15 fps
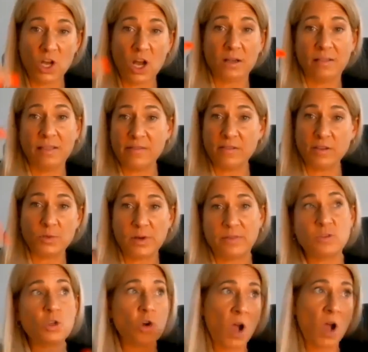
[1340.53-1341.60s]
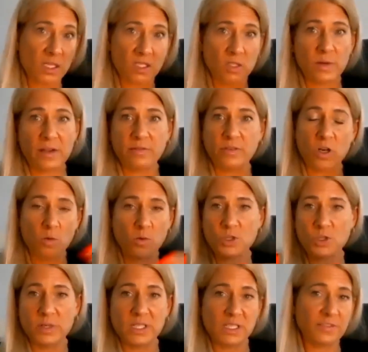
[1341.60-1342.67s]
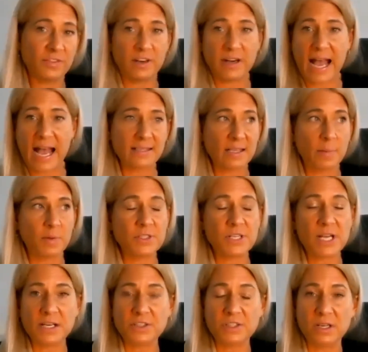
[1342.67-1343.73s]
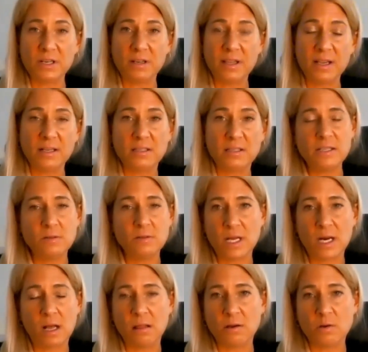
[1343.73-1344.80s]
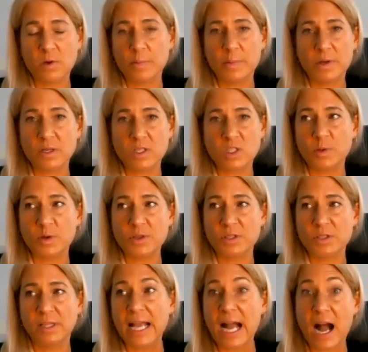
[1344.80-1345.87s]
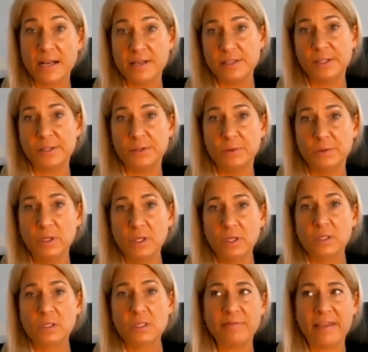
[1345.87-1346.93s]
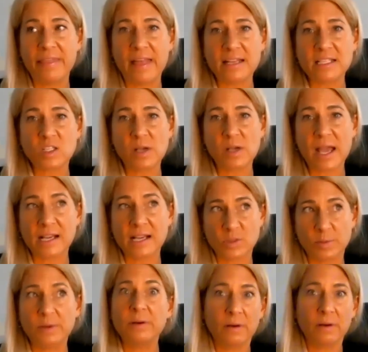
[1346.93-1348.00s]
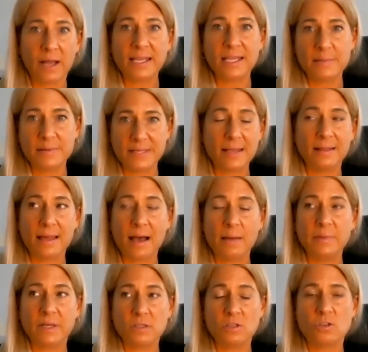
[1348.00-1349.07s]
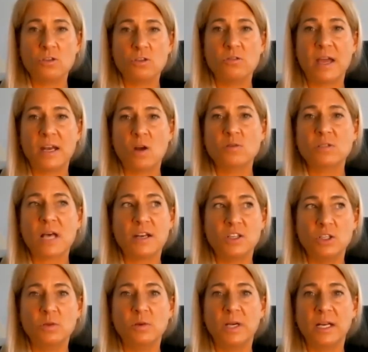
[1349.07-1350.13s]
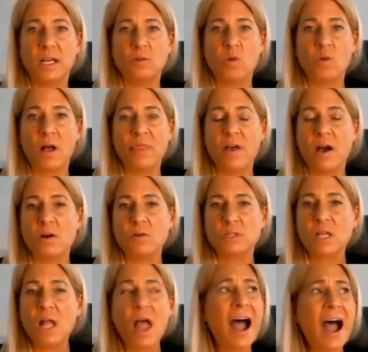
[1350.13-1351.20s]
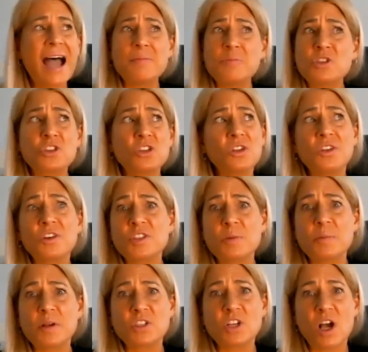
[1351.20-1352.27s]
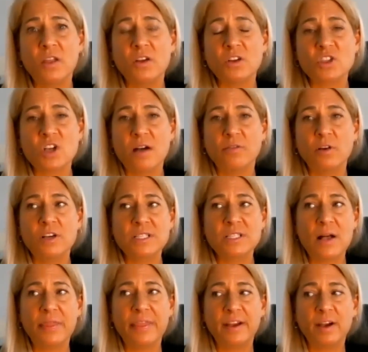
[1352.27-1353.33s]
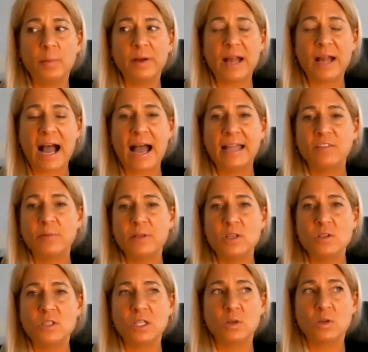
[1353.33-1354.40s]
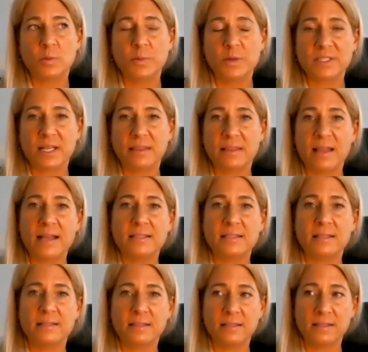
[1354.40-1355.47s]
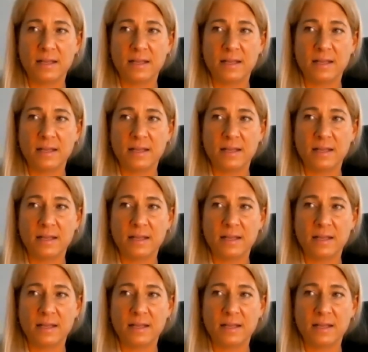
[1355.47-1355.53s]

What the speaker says: talking levels. We have trust. We have, we're doing different asset protection things. I do that all in QuickBooks. Personally, I do. Find the expert. I keep saying that because it's true, that knows how to do it and run those. I'm sure there's a bunch of other softwares out there, but I have been using QuickBooks Online since